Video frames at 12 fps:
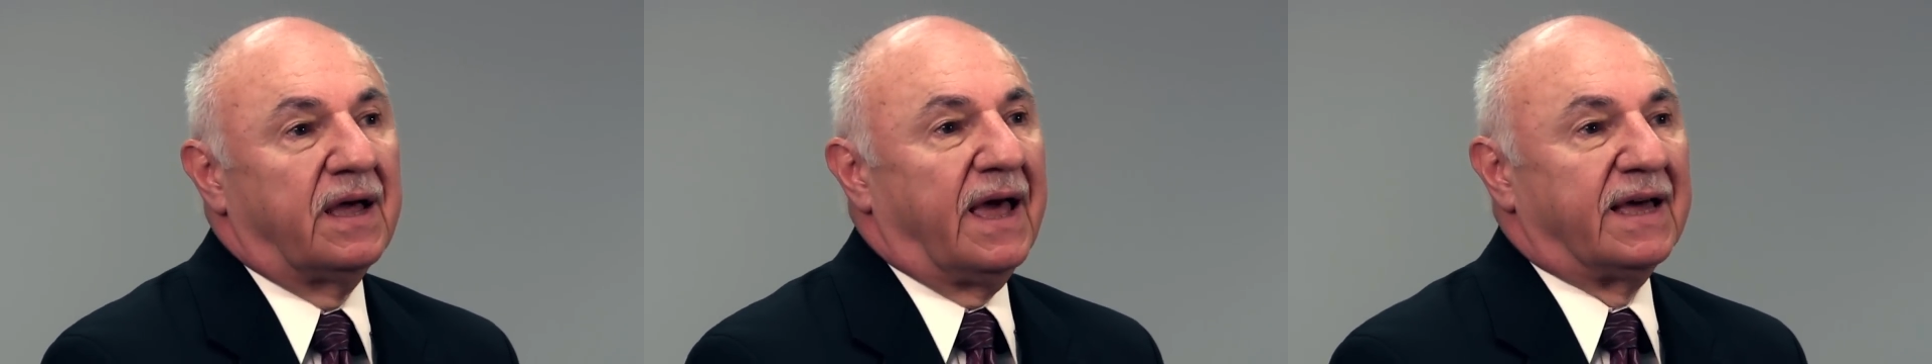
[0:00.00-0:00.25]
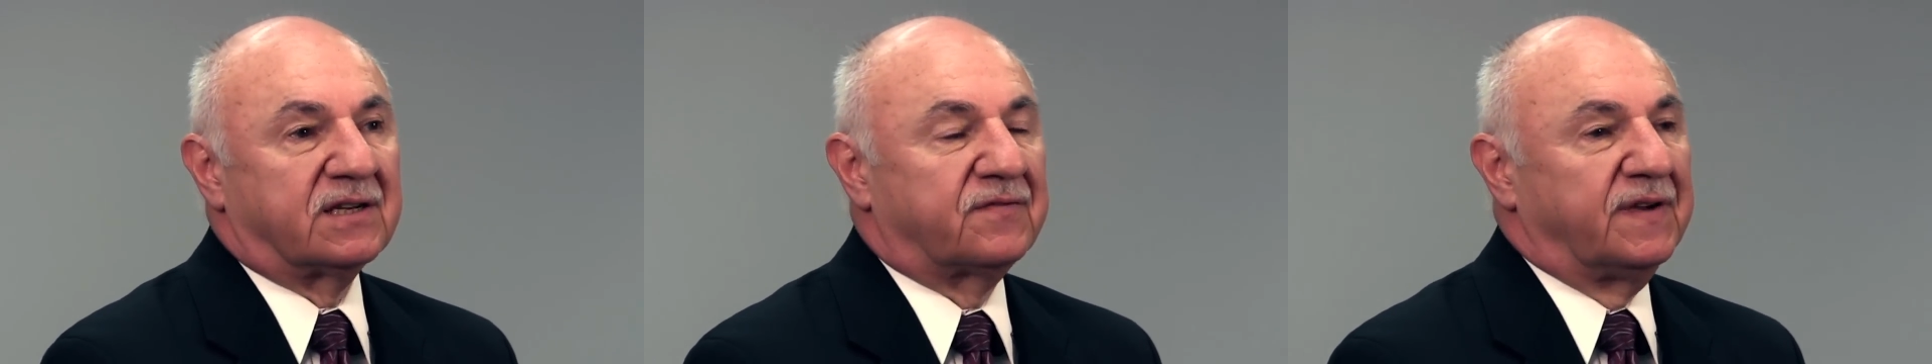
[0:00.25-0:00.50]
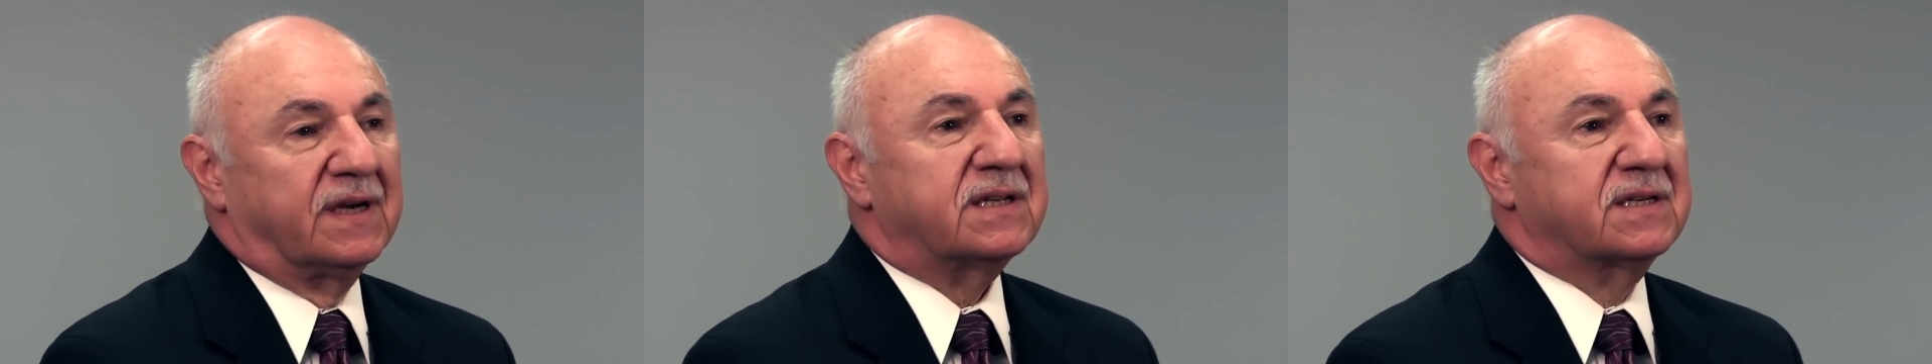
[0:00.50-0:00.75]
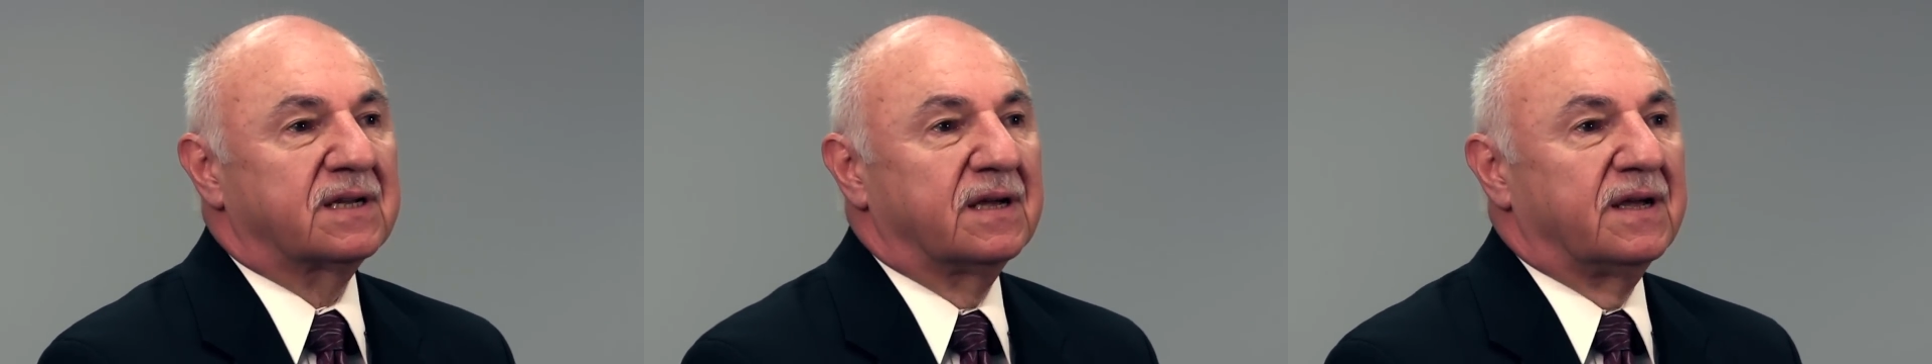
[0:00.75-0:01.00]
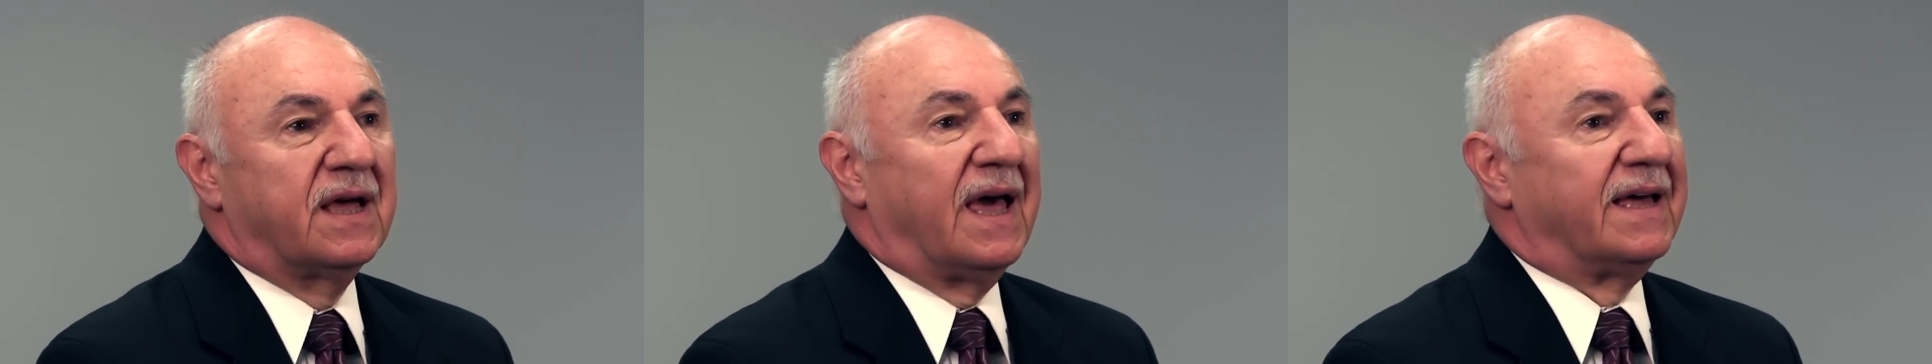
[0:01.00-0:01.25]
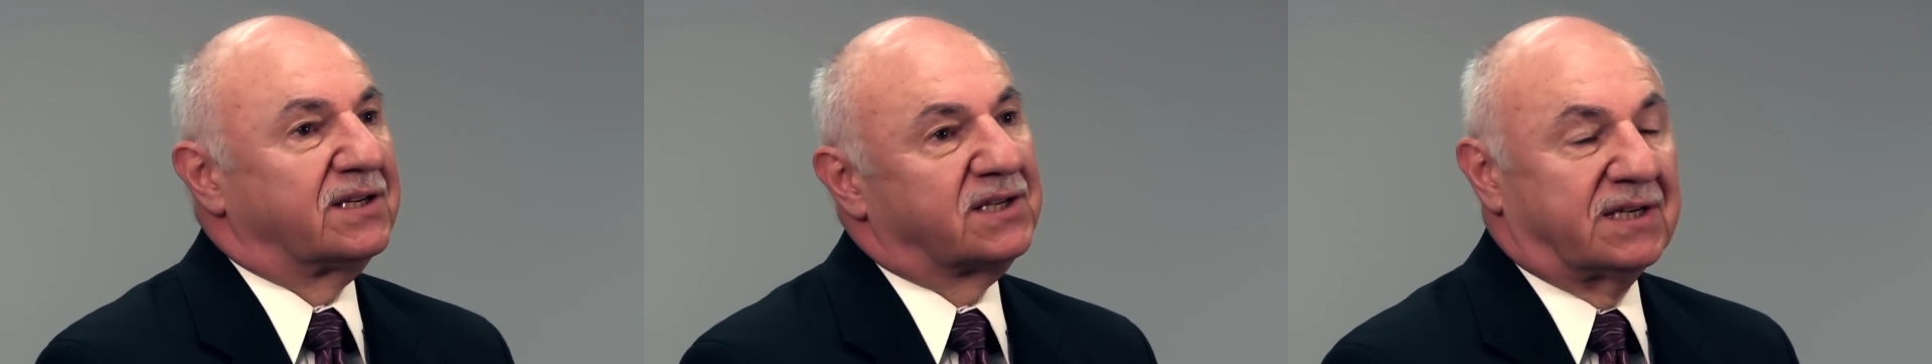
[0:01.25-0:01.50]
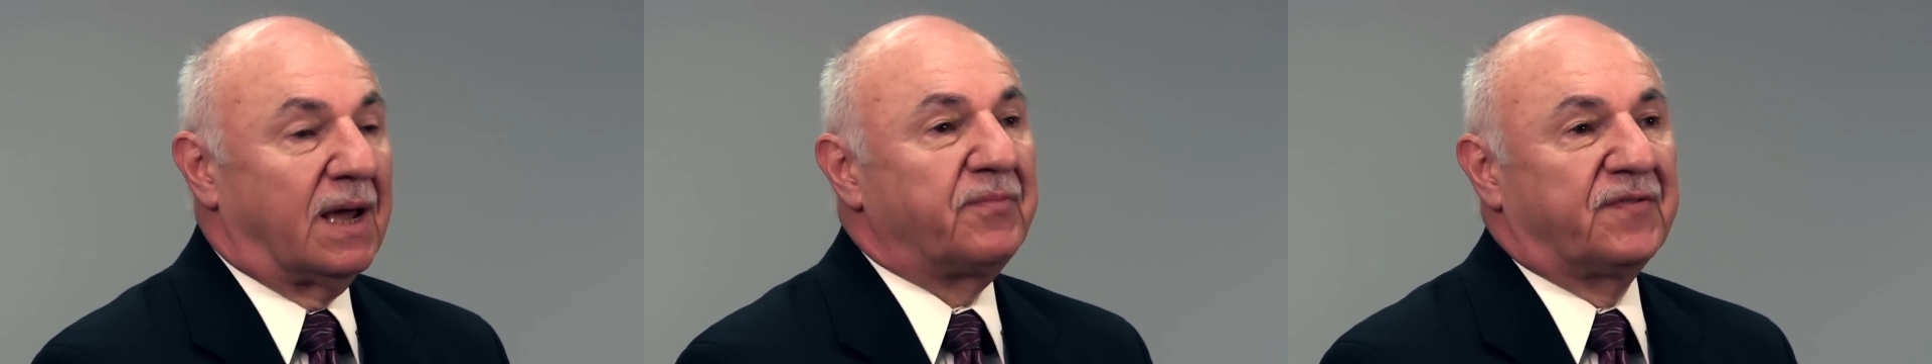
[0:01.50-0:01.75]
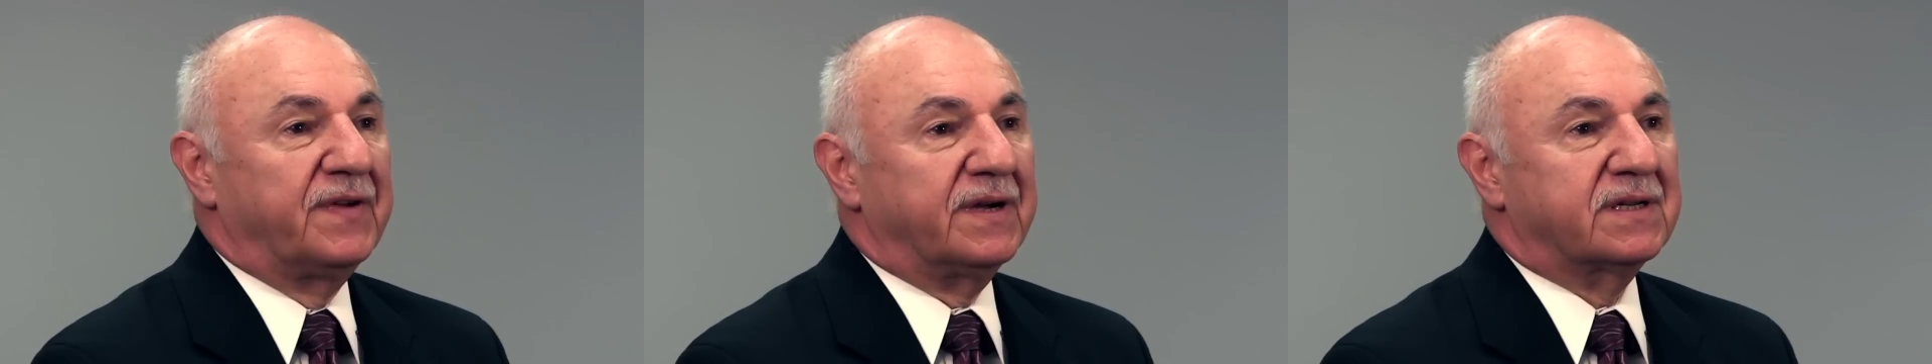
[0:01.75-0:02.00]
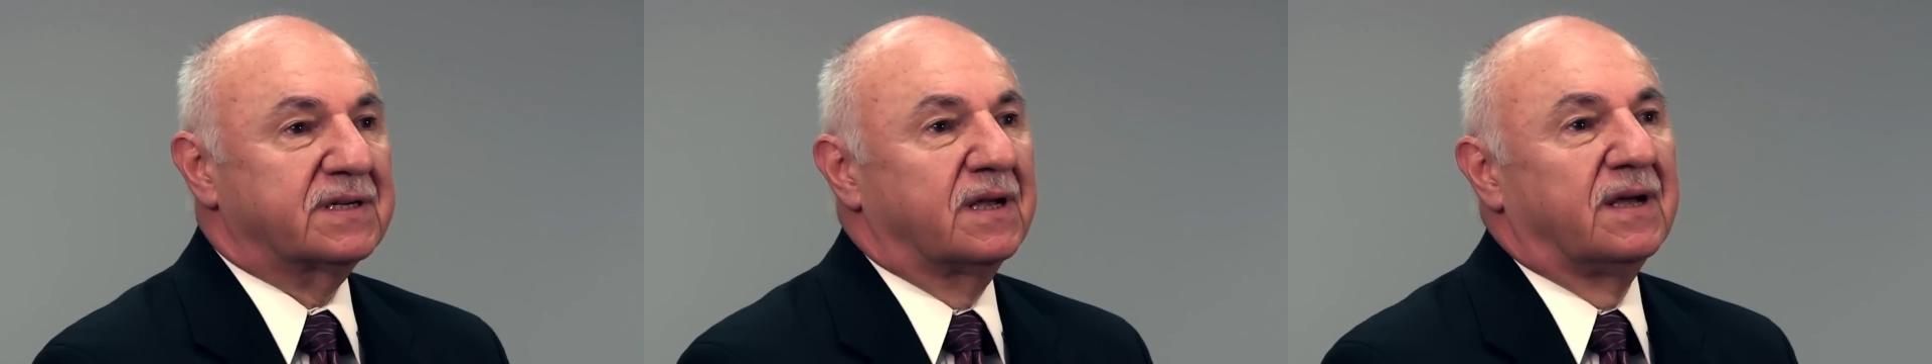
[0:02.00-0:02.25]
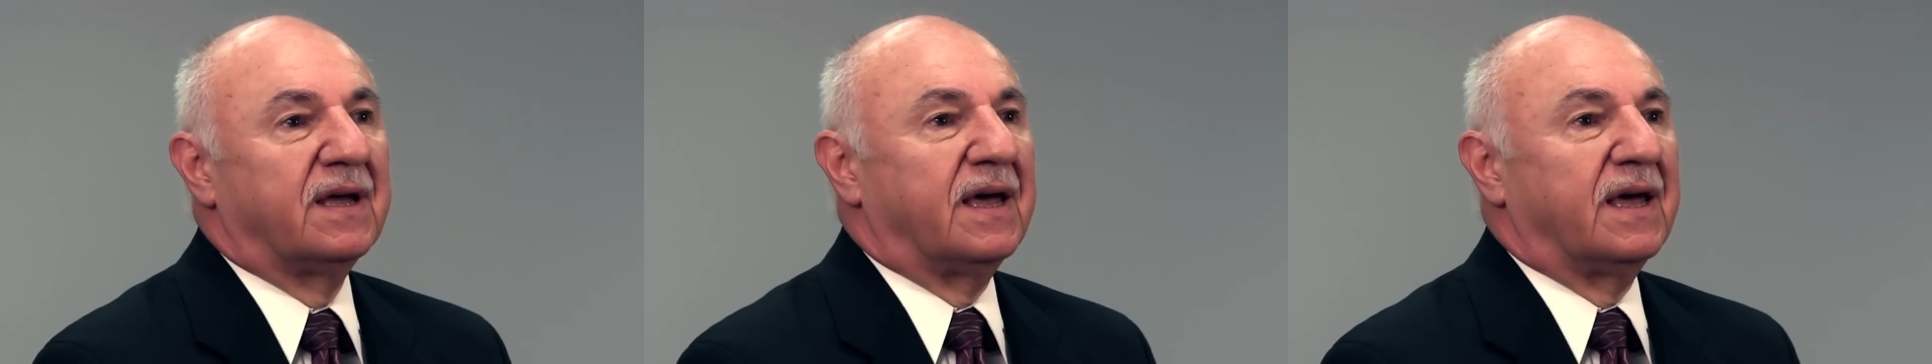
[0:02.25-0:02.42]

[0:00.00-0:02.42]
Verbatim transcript: as fixed, as step fixed,